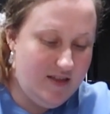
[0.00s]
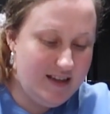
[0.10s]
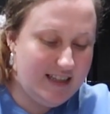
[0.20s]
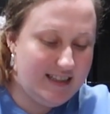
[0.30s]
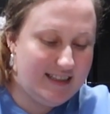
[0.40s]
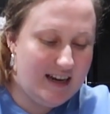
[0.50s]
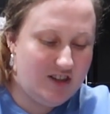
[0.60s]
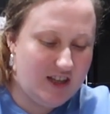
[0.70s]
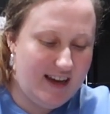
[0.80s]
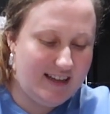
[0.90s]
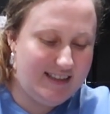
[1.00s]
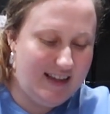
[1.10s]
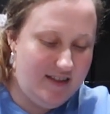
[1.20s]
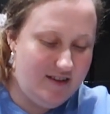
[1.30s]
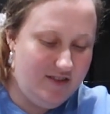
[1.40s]
This is such like a
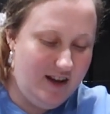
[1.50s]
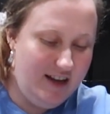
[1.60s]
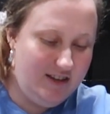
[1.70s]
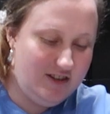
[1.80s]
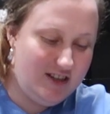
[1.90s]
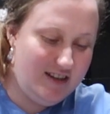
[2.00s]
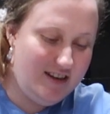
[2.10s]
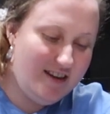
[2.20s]
Southern lunch.